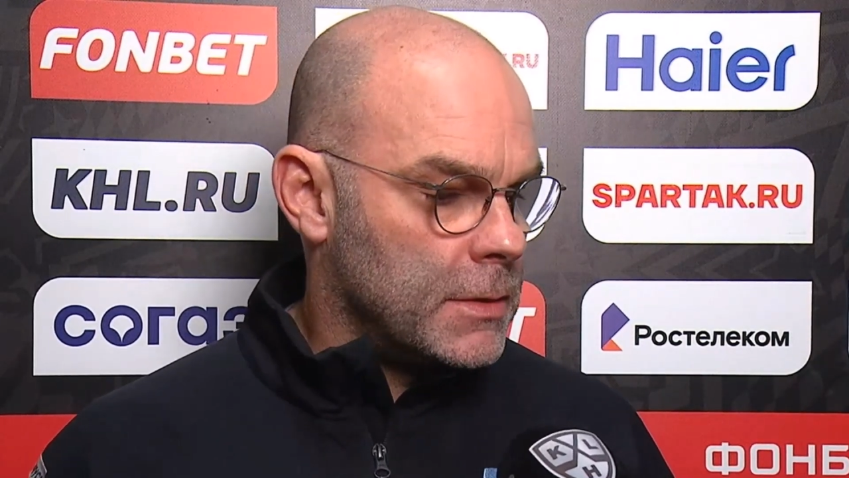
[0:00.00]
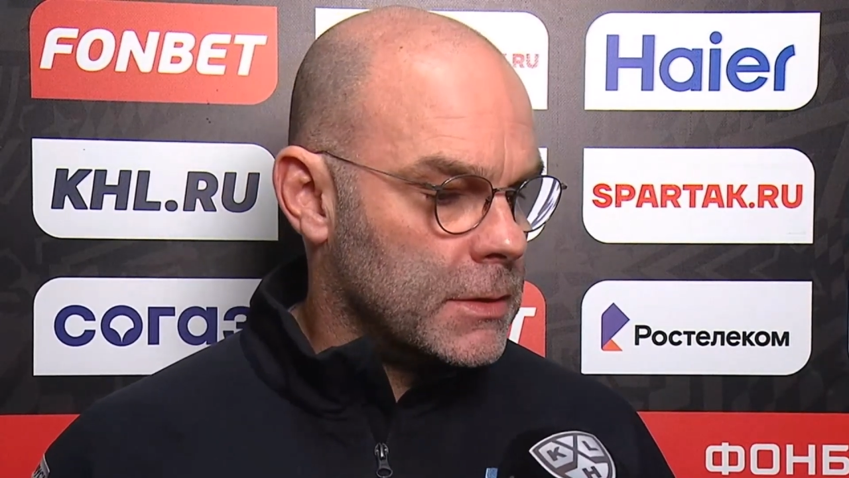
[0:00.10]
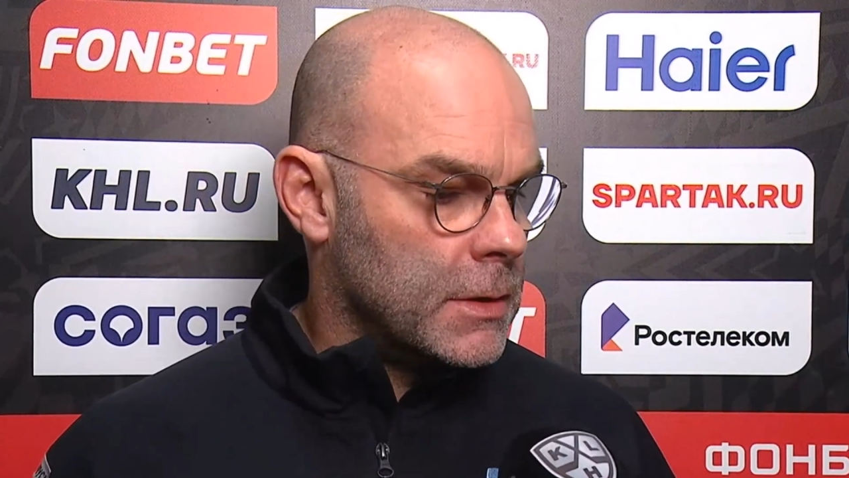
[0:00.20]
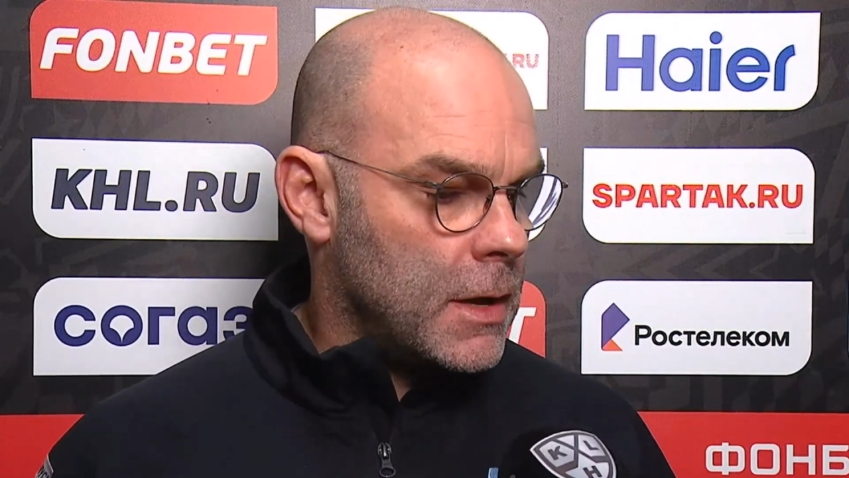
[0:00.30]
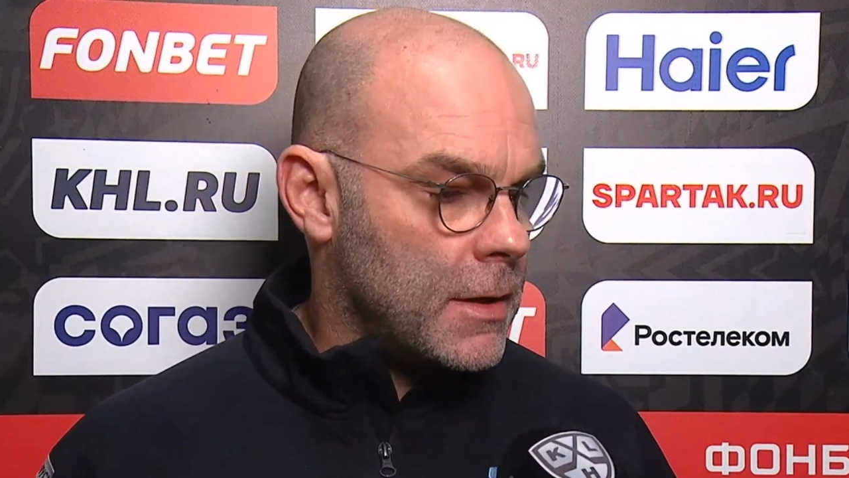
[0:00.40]

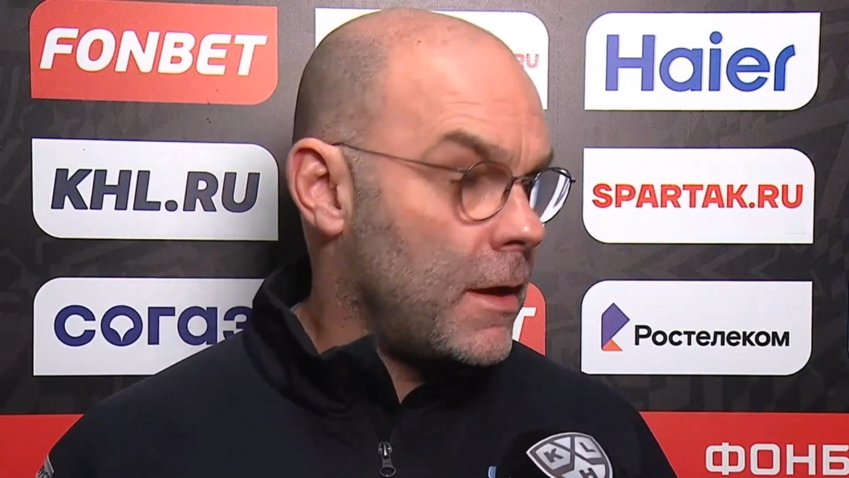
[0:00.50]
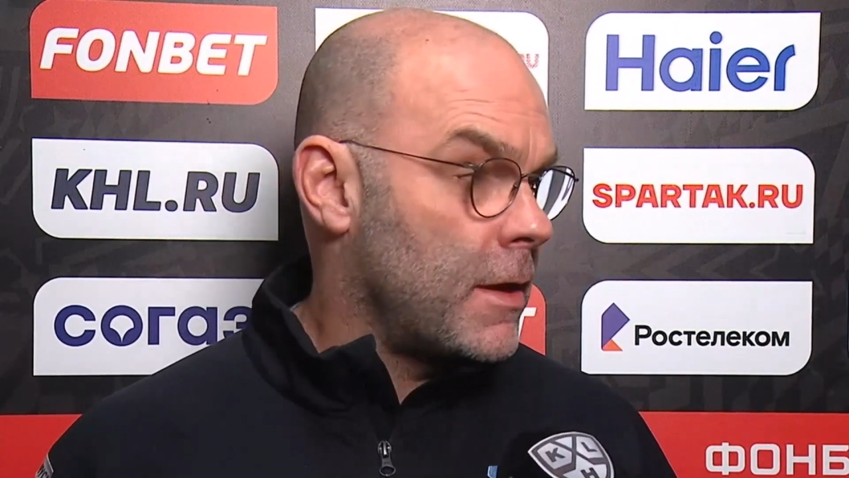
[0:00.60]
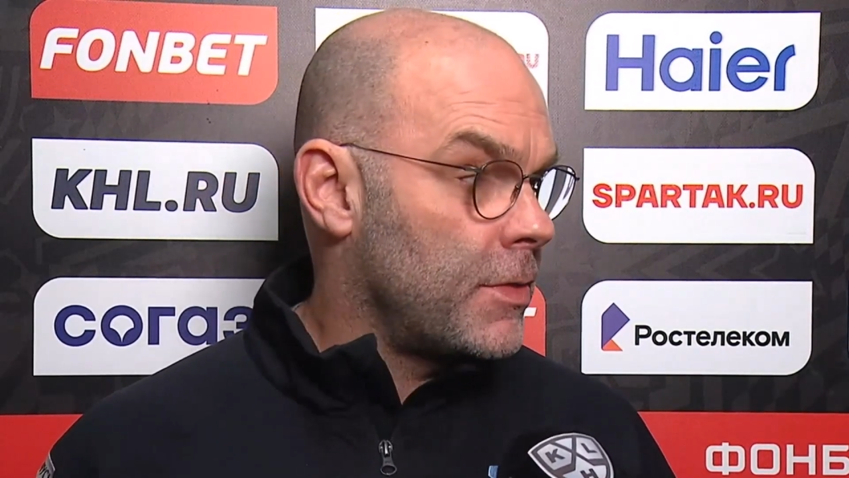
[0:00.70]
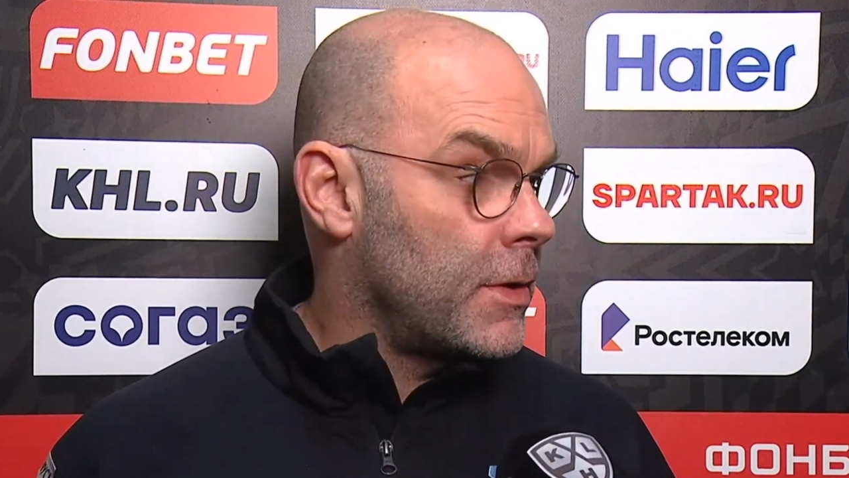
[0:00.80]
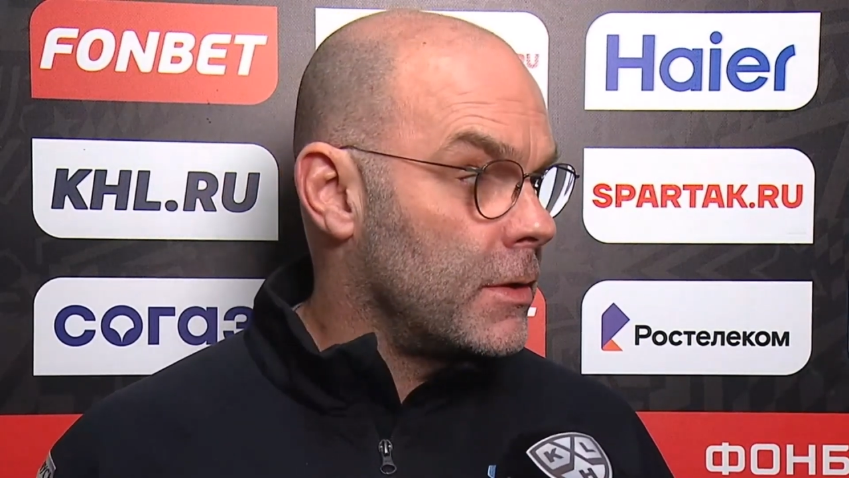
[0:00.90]

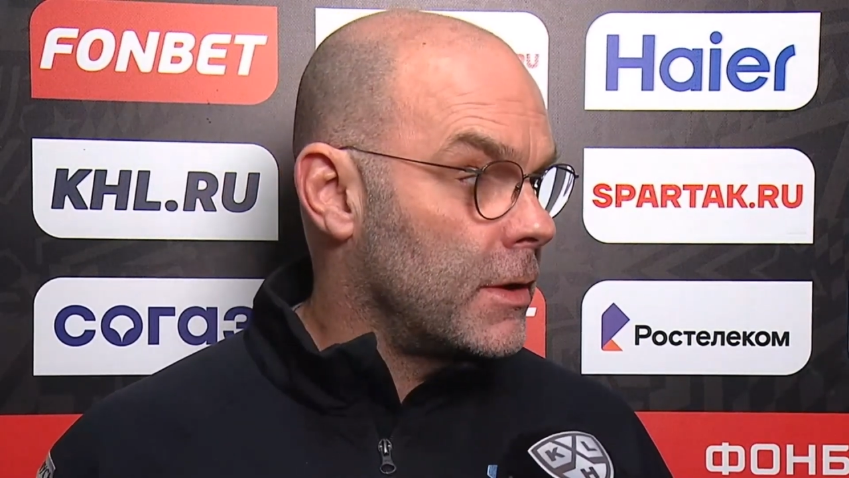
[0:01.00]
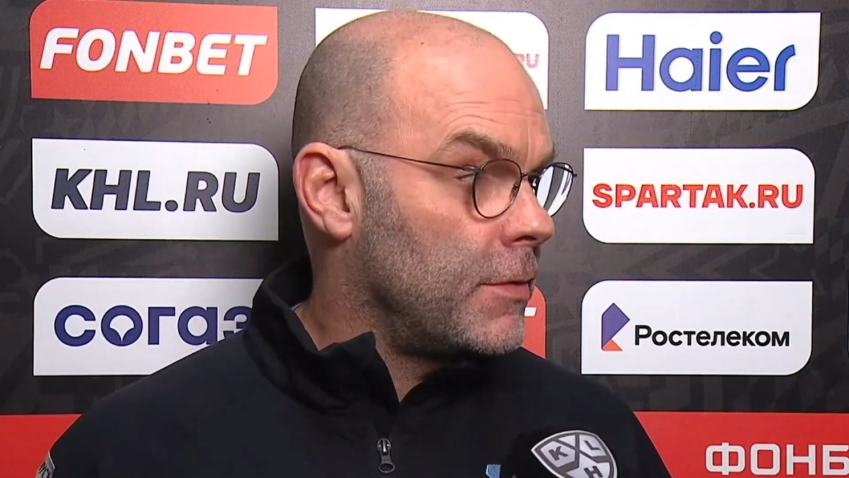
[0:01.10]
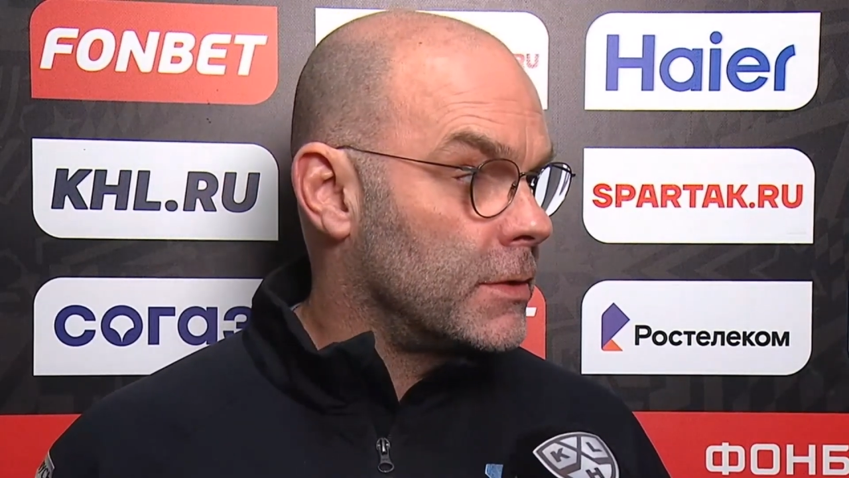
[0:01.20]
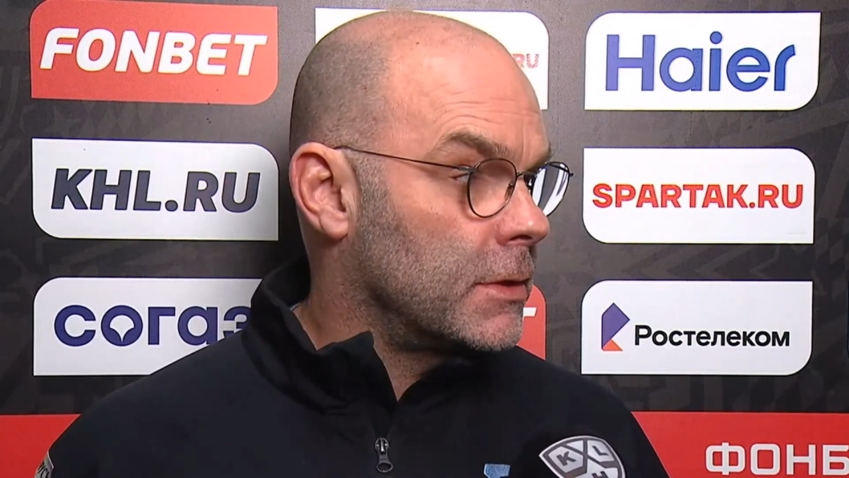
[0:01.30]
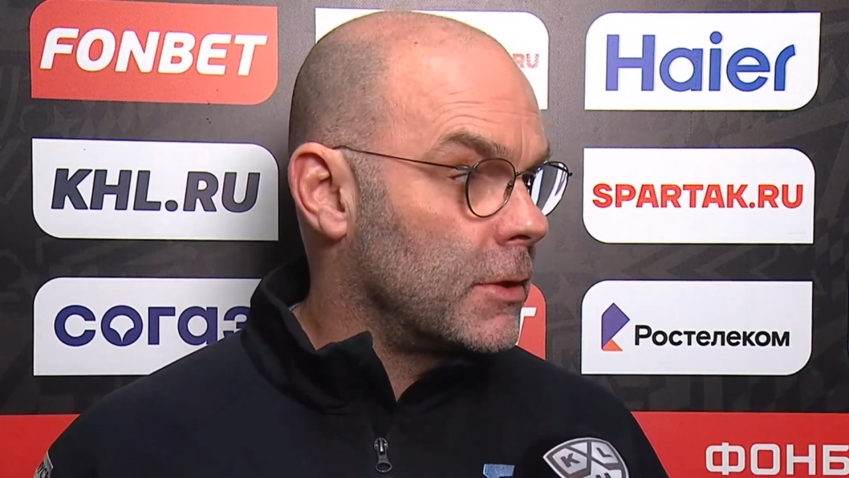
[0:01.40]
I think will
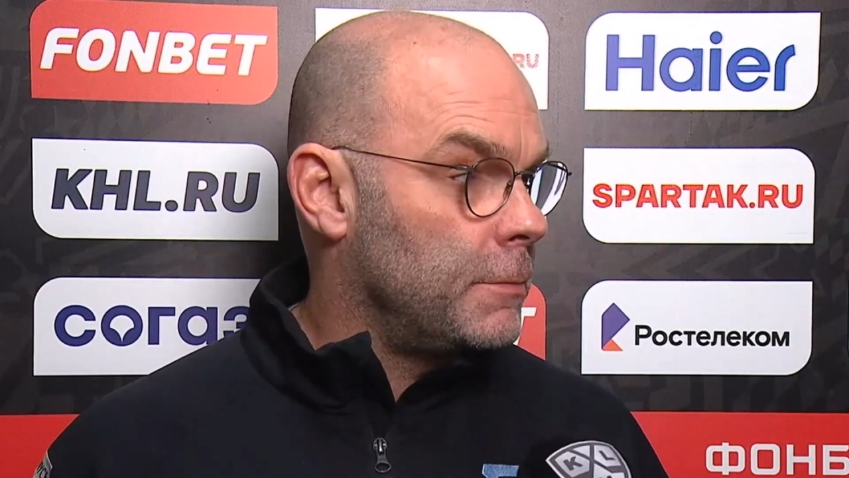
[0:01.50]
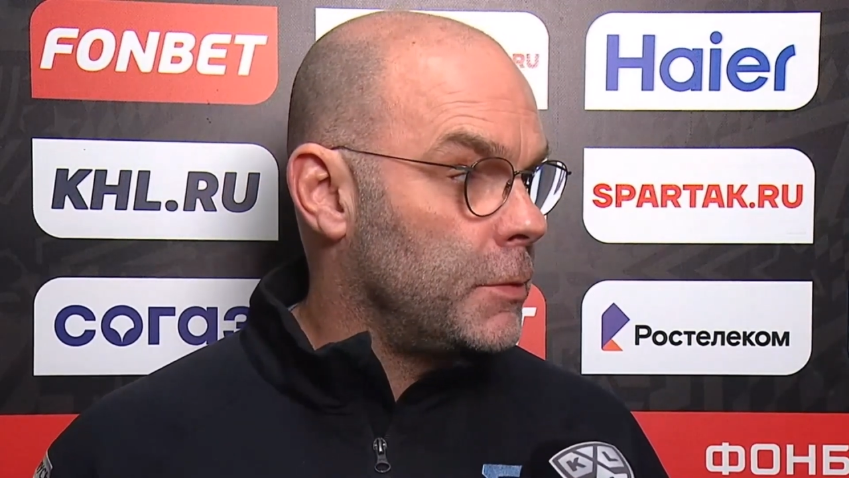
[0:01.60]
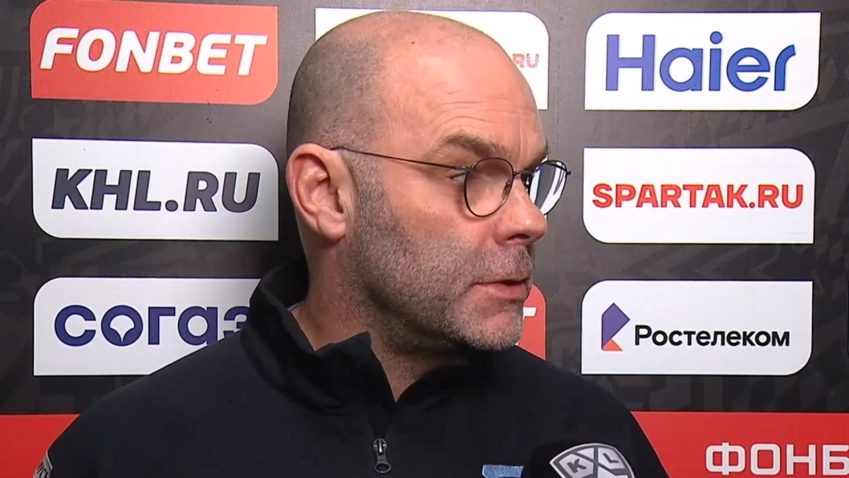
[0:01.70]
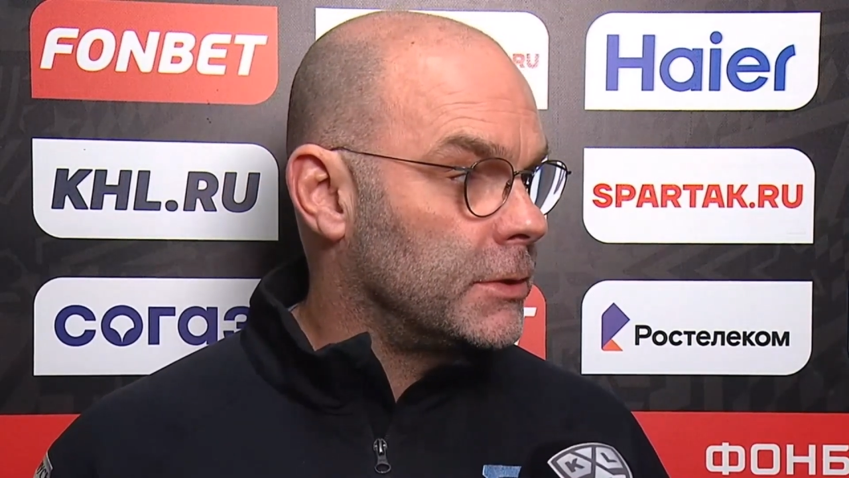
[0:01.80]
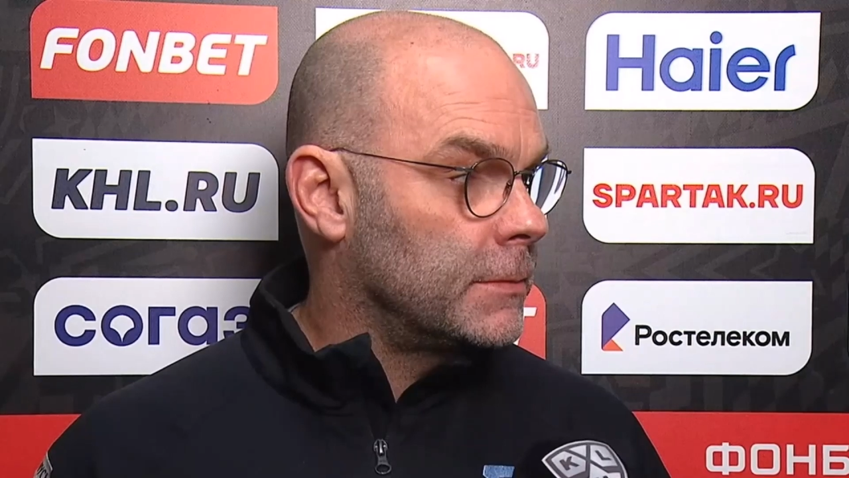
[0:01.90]
give us a good
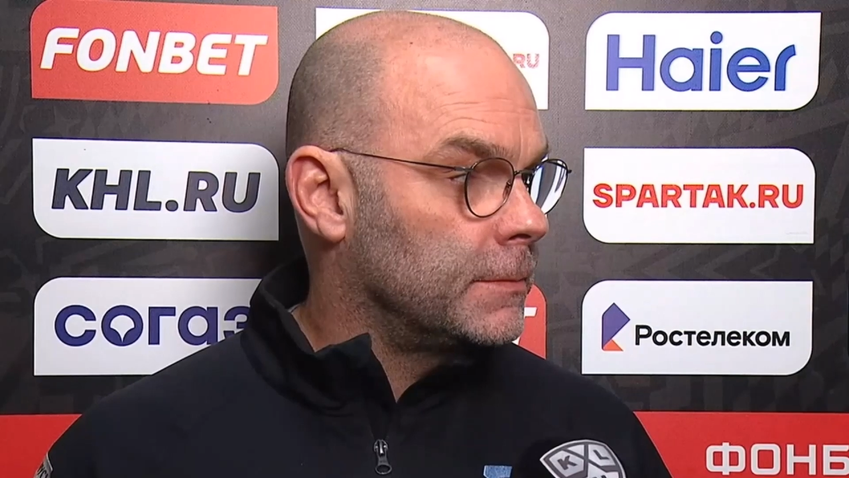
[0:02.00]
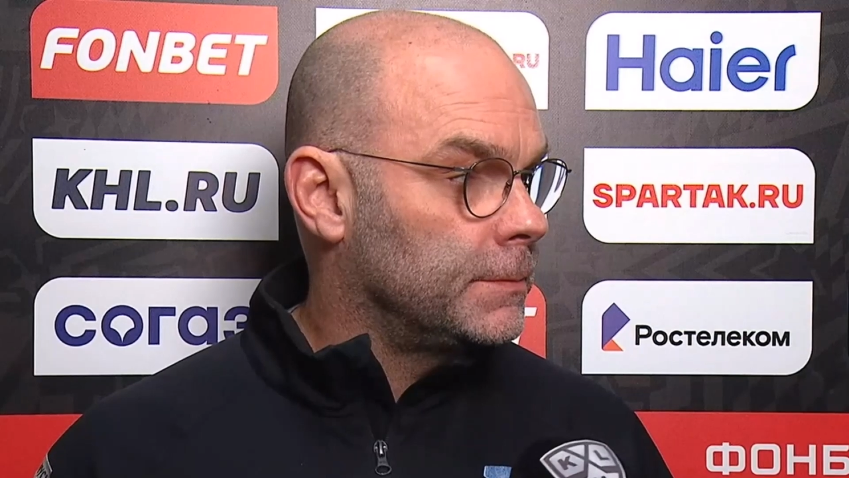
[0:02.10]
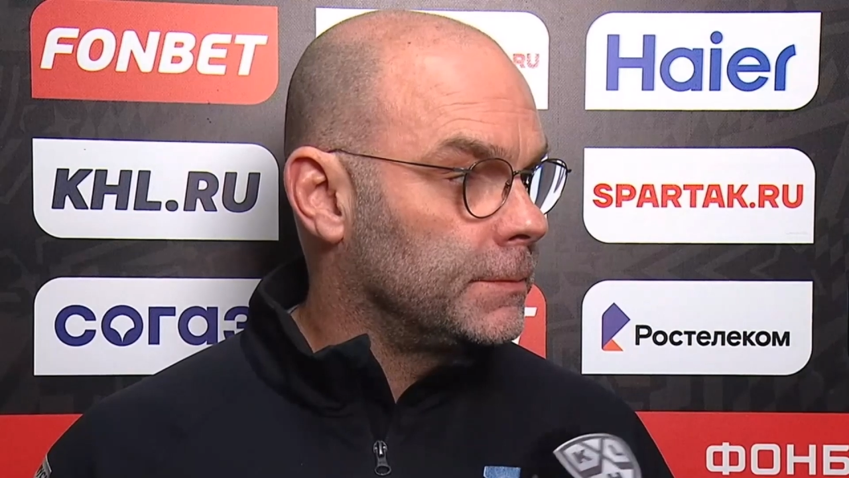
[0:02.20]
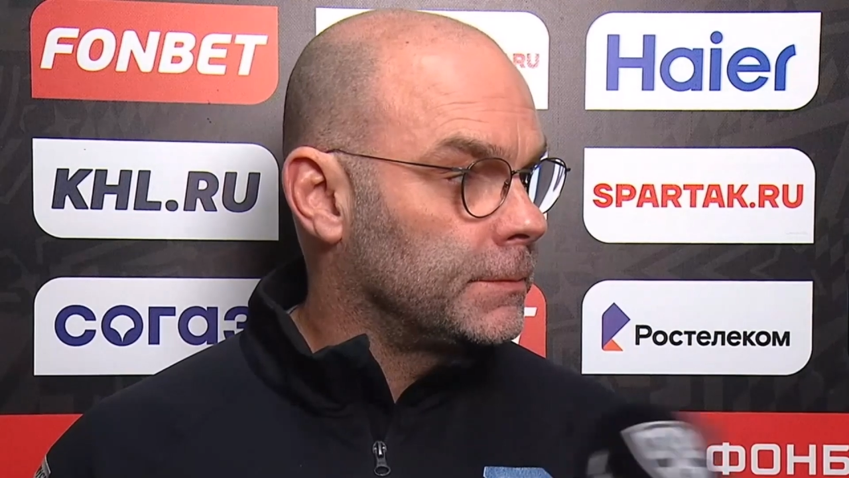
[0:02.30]
push.